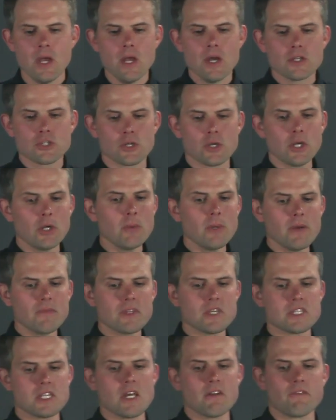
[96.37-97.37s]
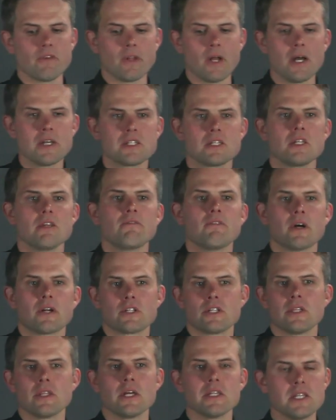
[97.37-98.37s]
So here we have the set velocity
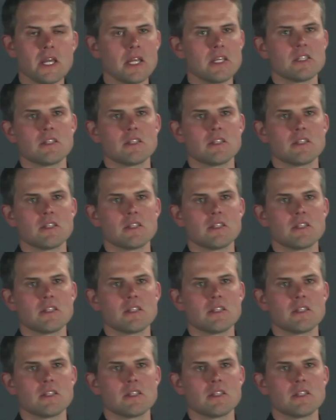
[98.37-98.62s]
function that takes